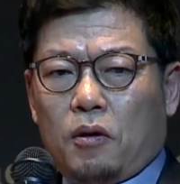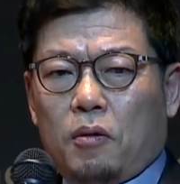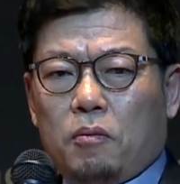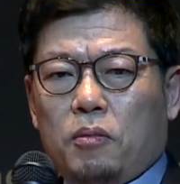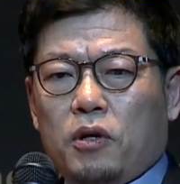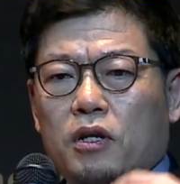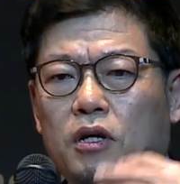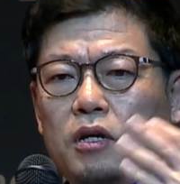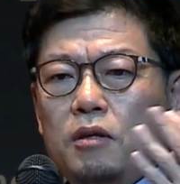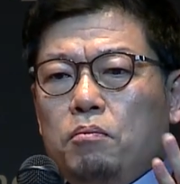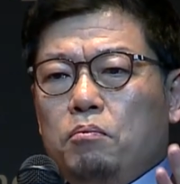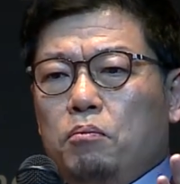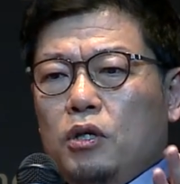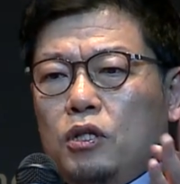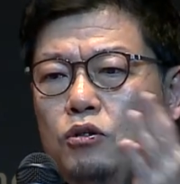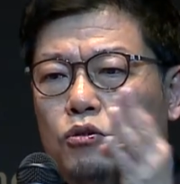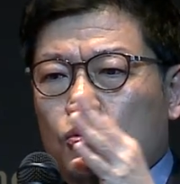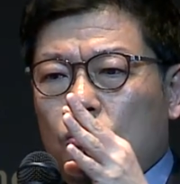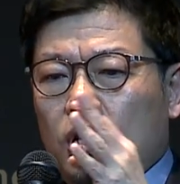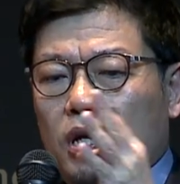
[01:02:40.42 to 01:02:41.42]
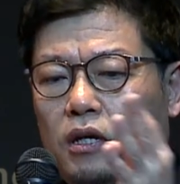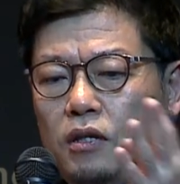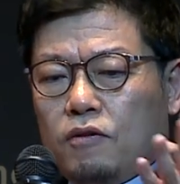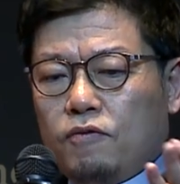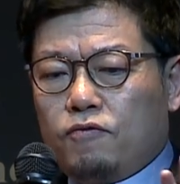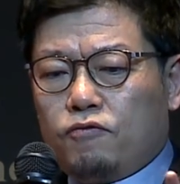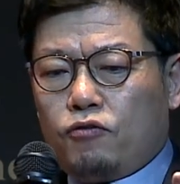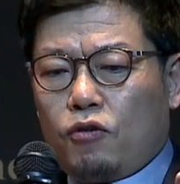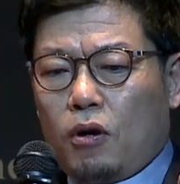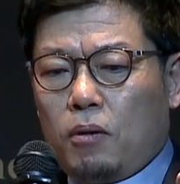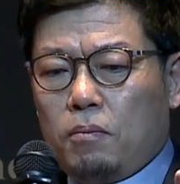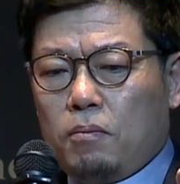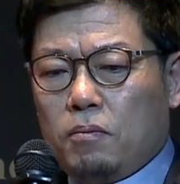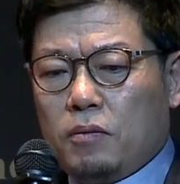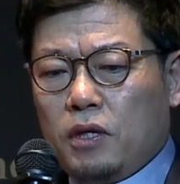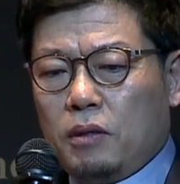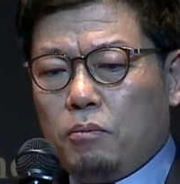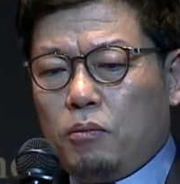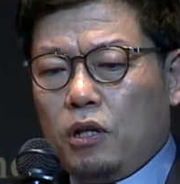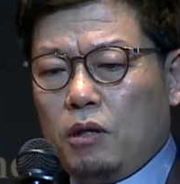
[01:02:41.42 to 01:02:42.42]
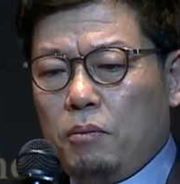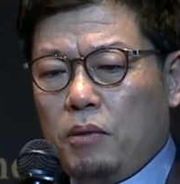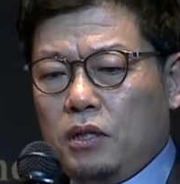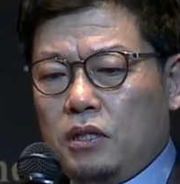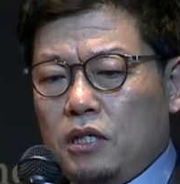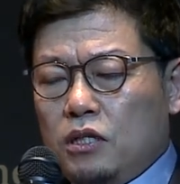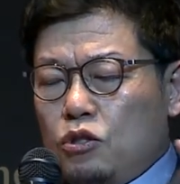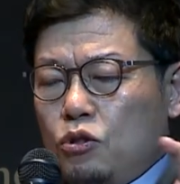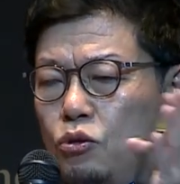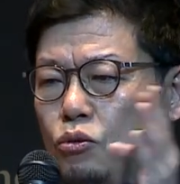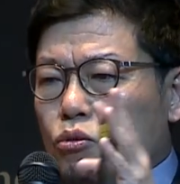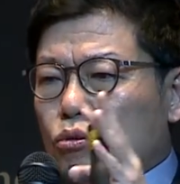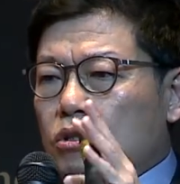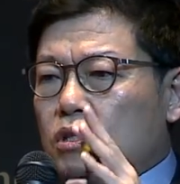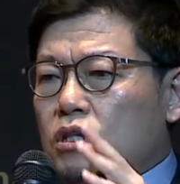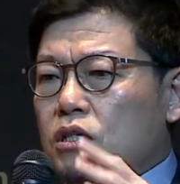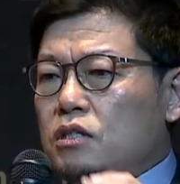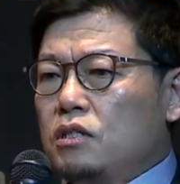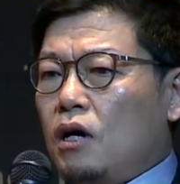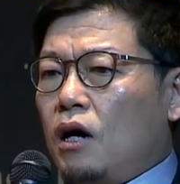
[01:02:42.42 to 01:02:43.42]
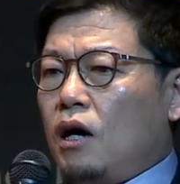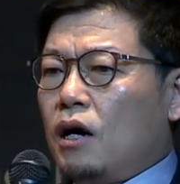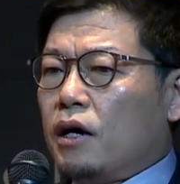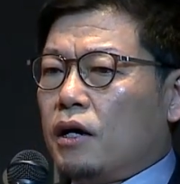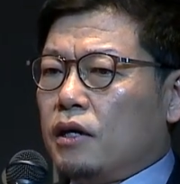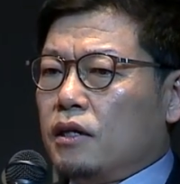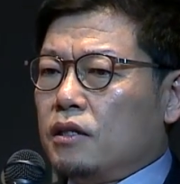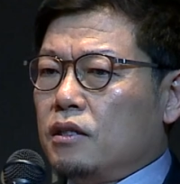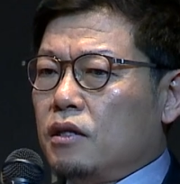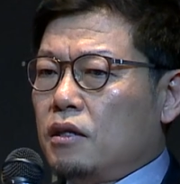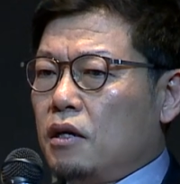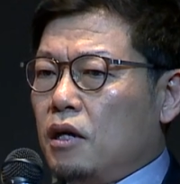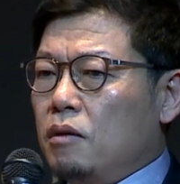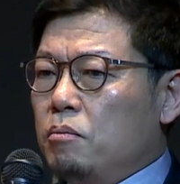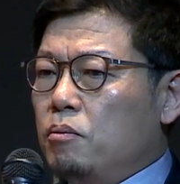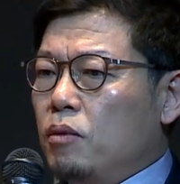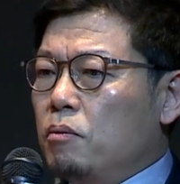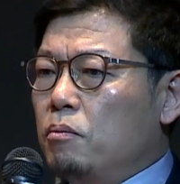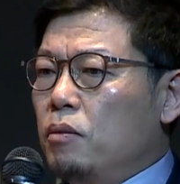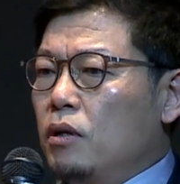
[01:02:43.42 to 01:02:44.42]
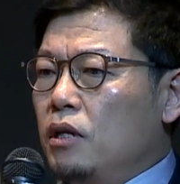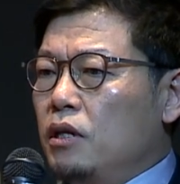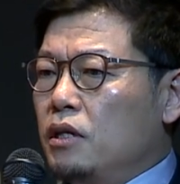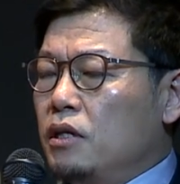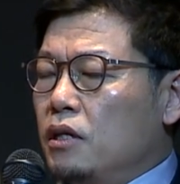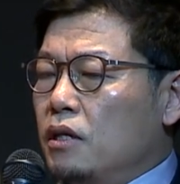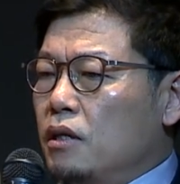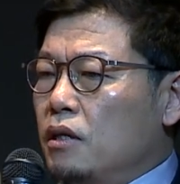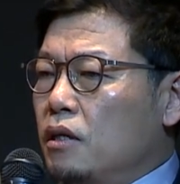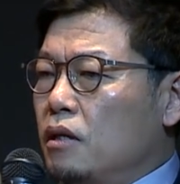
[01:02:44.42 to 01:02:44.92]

But in between, from implementation to design capability,